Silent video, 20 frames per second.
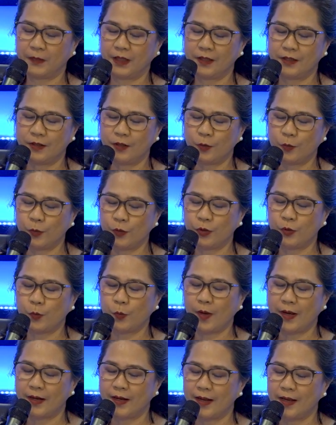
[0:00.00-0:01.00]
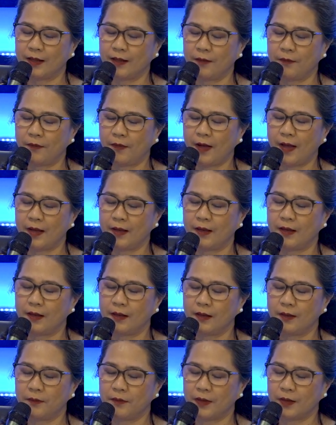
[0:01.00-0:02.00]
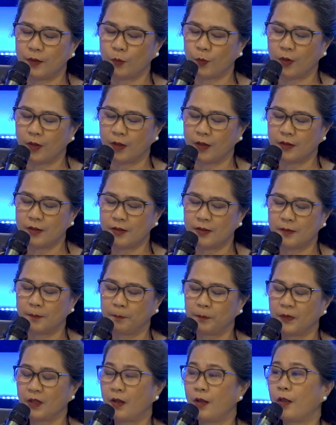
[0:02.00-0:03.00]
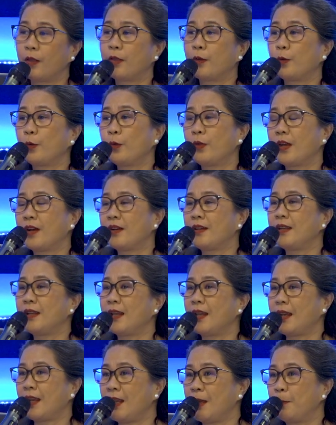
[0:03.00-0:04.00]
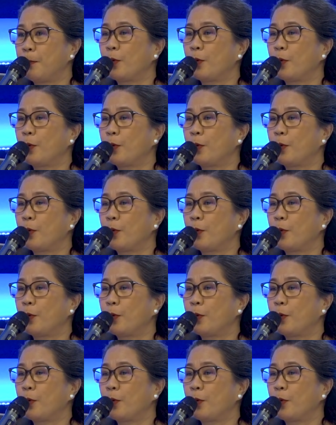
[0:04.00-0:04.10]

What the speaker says: is used to identify individuals through their DNA